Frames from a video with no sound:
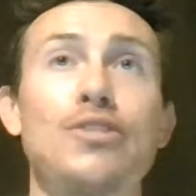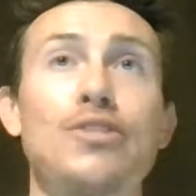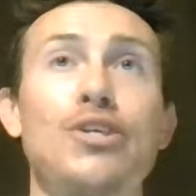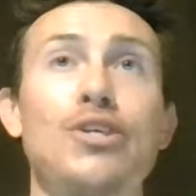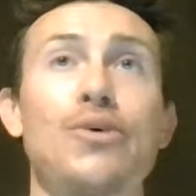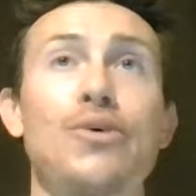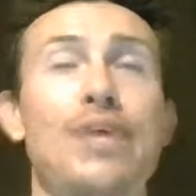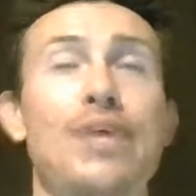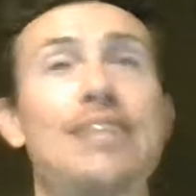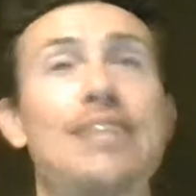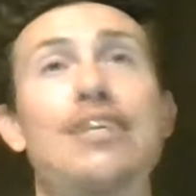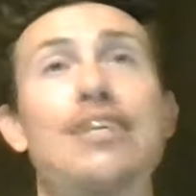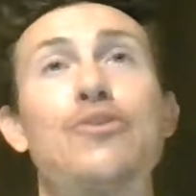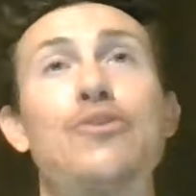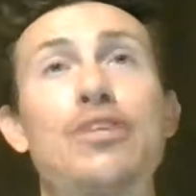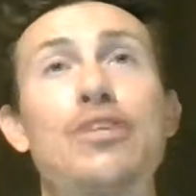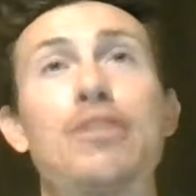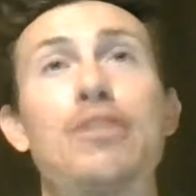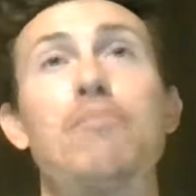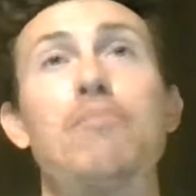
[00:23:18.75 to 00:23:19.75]
So that's how you
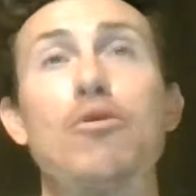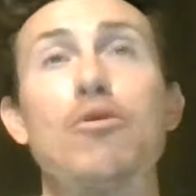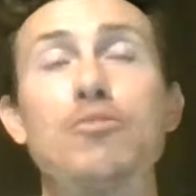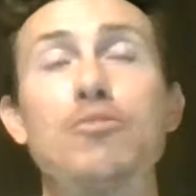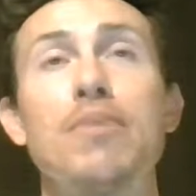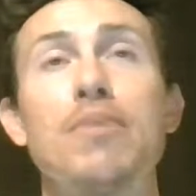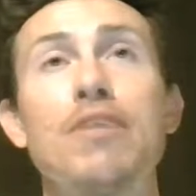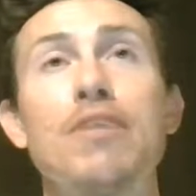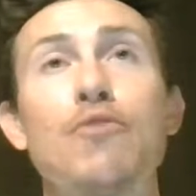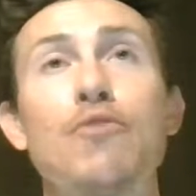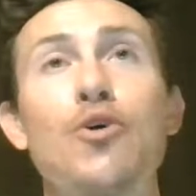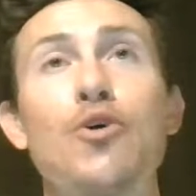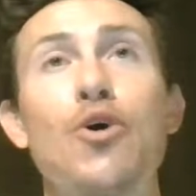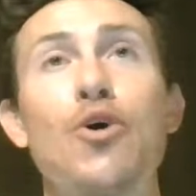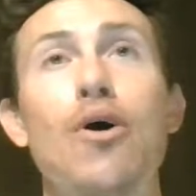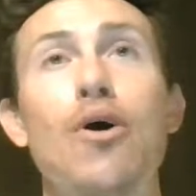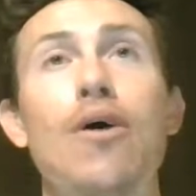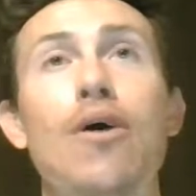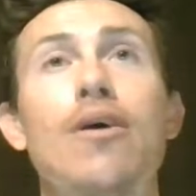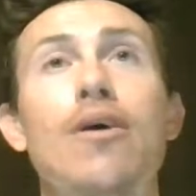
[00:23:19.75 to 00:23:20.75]
get the most money for your
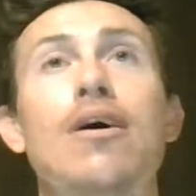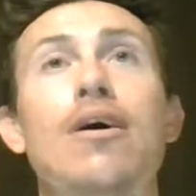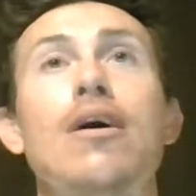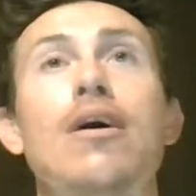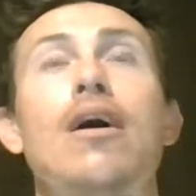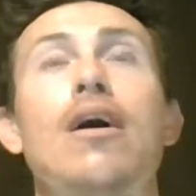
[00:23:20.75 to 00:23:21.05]
car.